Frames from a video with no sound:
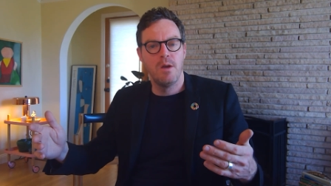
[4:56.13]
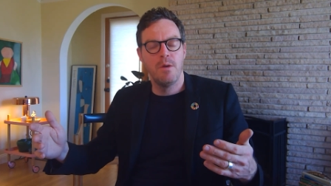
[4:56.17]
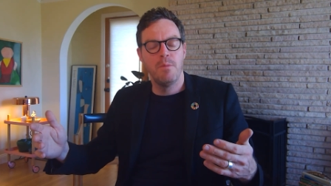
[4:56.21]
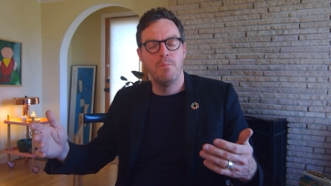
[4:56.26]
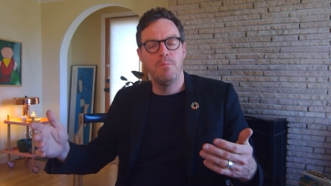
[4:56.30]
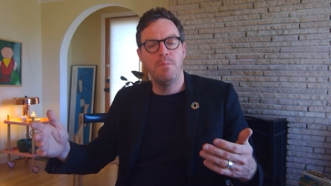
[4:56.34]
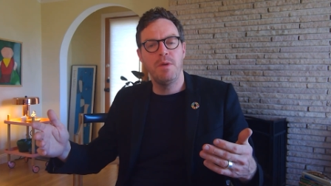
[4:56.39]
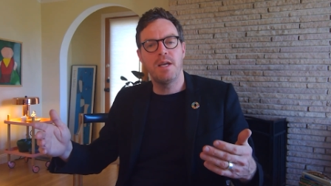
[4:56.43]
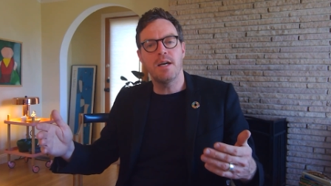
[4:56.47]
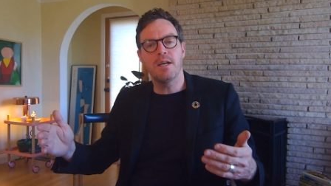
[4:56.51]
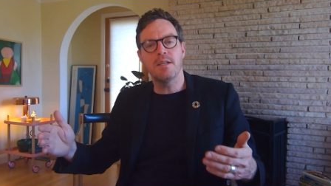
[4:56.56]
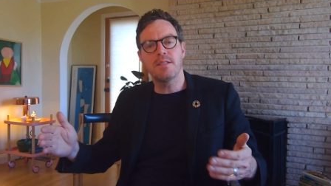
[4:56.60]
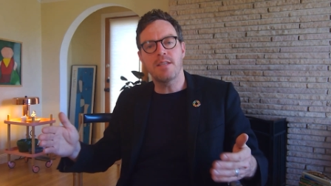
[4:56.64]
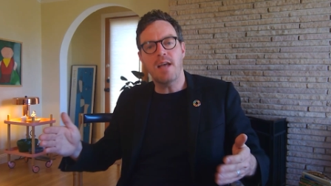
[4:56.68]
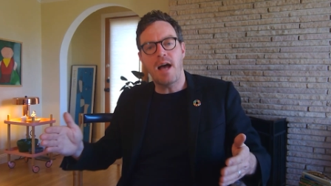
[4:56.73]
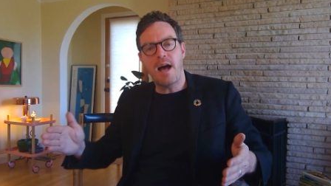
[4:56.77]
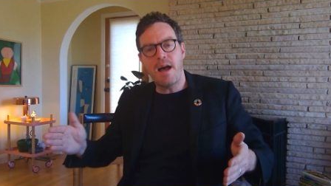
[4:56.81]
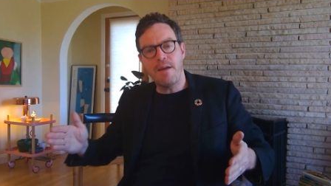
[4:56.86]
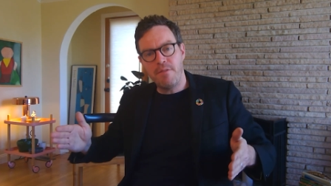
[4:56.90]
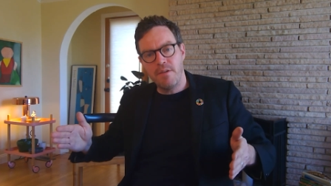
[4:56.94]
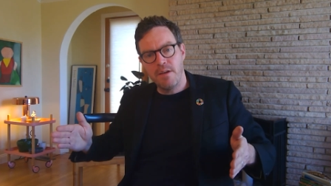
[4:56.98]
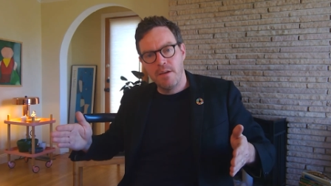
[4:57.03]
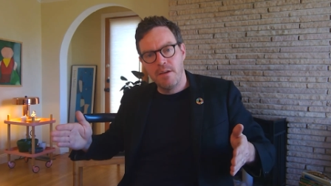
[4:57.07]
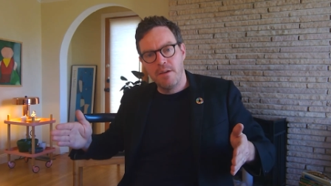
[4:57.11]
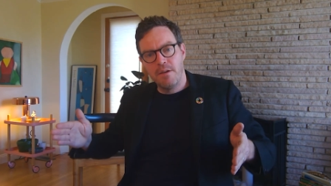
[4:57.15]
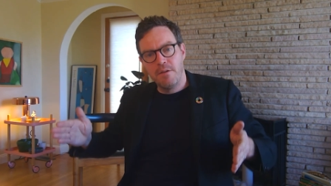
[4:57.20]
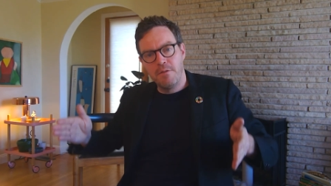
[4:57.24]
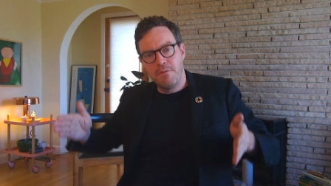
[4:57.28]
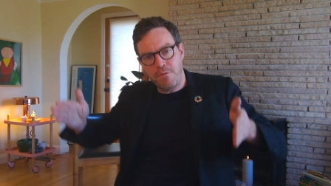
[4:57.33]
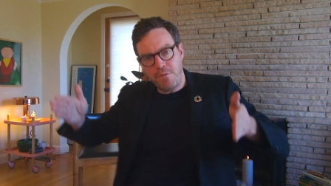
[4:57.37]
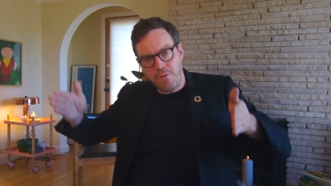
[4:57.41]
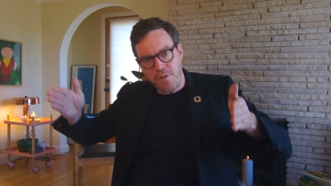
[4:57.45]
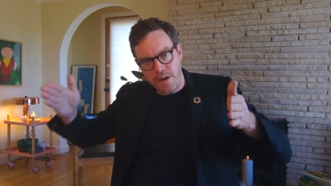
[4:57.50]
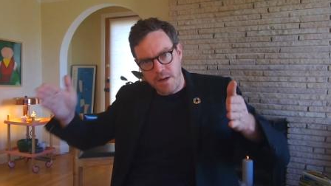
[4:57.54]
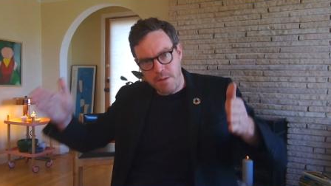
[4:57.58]
because I've
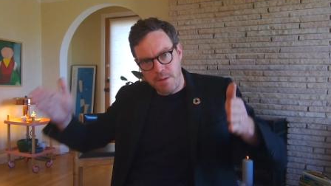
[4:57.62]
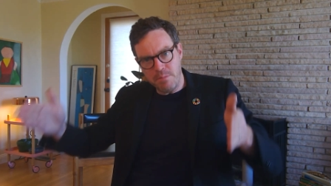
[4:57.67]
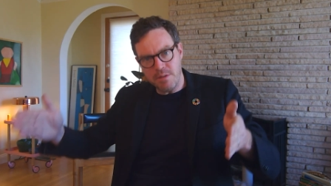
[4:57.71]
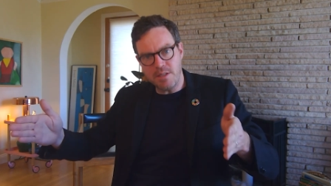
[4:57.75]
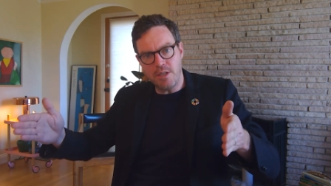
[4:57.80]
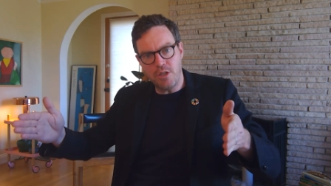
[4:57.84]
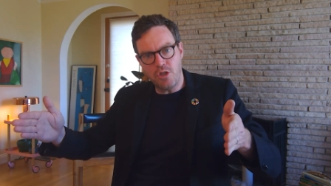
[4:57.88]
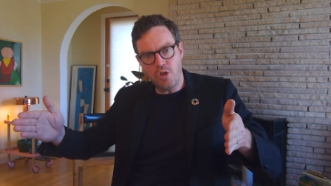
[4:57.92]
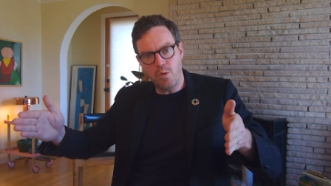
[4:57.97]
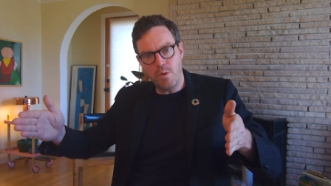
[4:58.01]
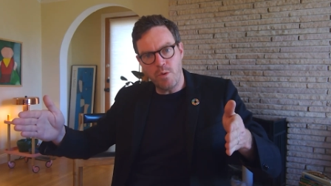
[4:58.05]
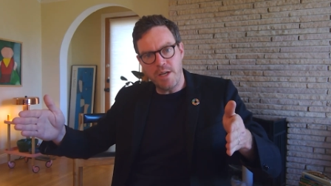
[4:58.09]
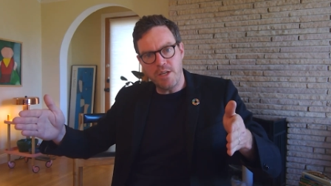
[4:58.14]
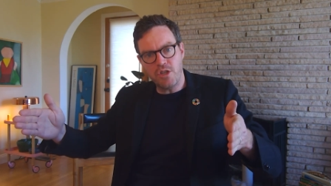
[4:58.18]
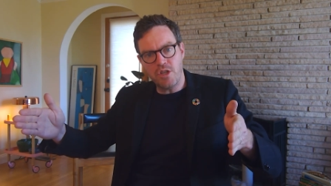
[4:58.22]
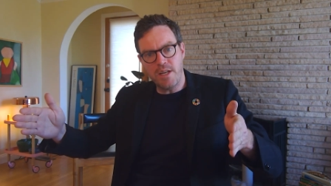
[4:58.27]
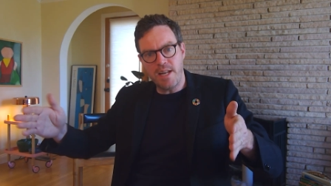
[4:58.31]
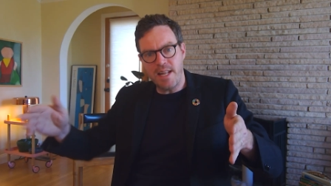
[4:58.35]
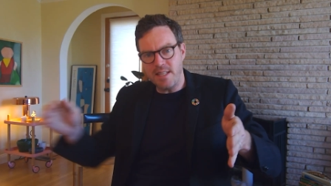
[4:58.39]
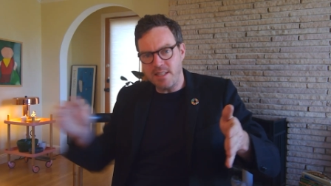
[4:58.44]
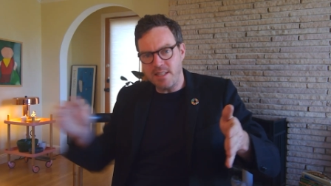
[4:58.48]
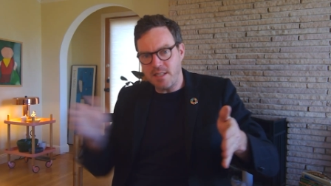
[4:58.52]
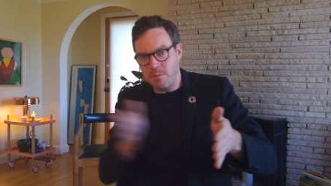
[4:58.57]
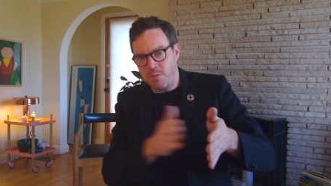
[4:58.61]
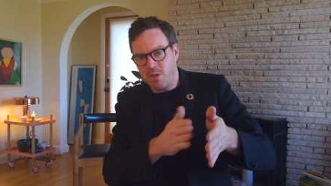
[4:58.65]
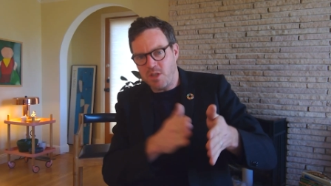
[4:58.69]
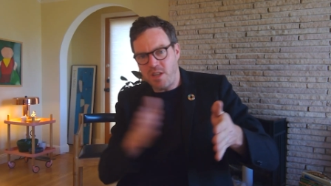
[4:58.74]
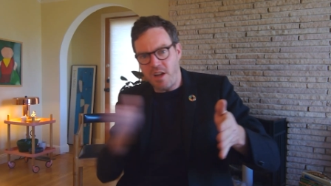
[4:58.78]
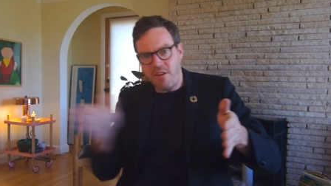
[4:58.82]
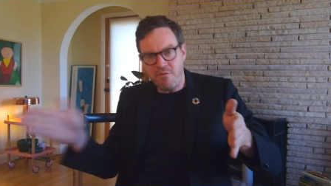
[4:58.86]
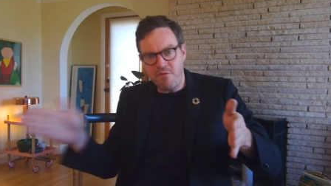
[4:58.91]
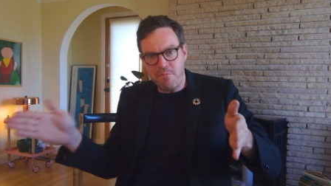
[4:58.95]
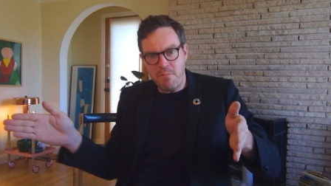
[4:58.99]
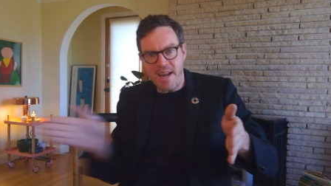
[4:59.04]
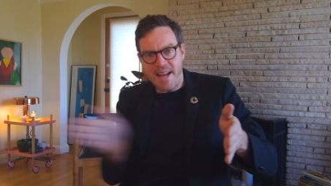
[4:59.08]
framed the situation and some
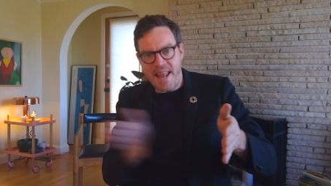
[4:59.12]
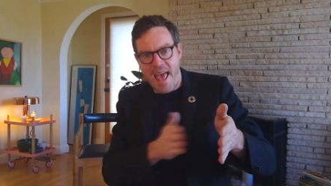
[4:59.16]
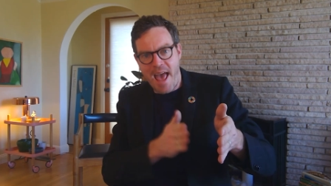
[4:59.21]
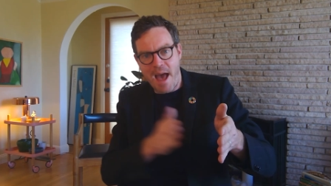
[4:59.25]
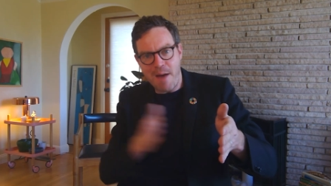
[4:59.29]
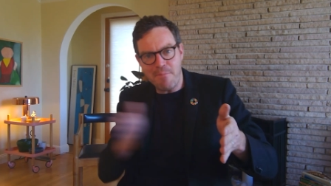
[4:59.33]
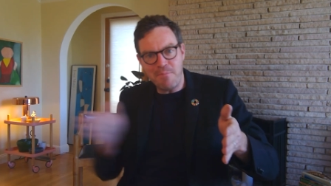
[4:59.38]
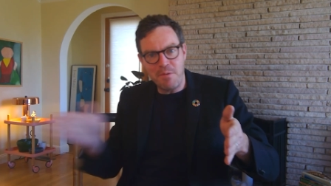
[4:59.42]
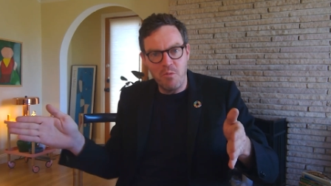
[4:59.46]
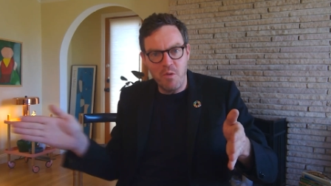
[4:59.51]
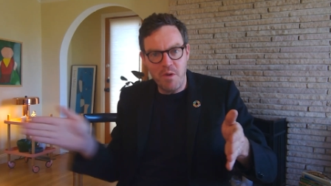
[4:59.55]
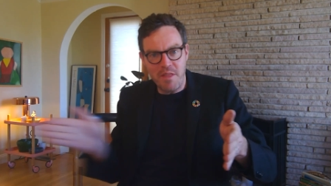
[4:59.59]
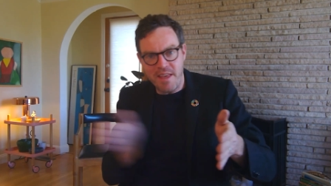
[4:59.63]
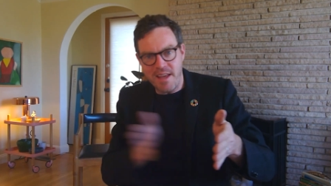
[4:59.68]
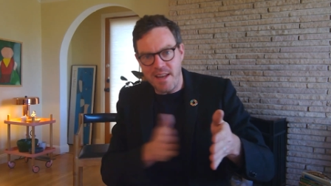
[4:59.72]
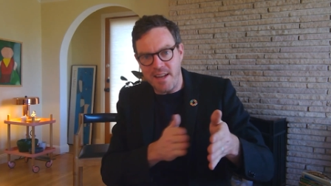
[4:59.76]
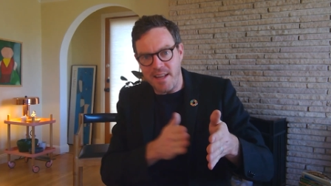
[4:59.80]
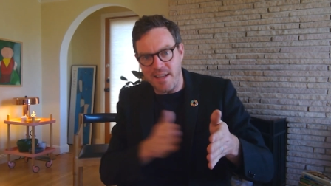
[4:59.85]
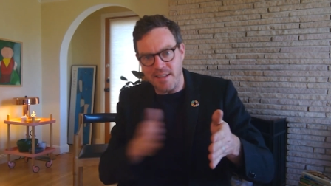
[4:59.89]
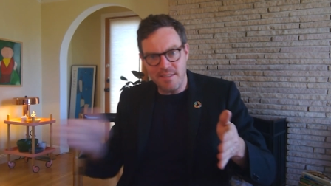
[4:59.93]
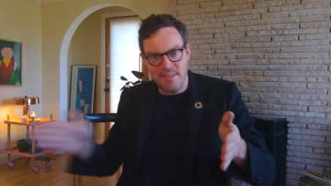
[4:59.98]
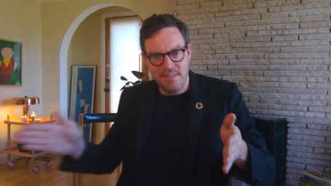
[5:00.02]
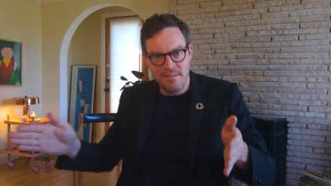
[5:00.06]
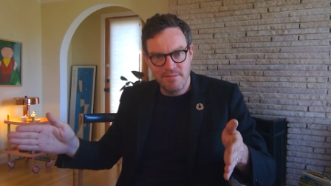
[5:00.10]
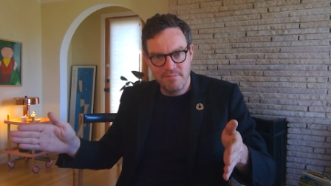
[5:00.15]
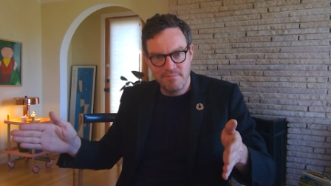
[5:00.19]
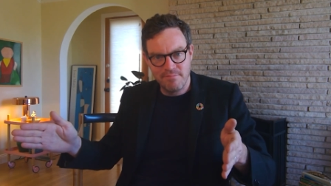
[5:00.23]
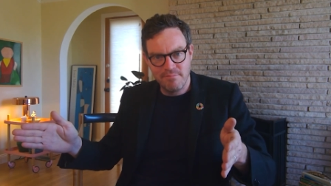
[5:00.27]
stuff might happen within it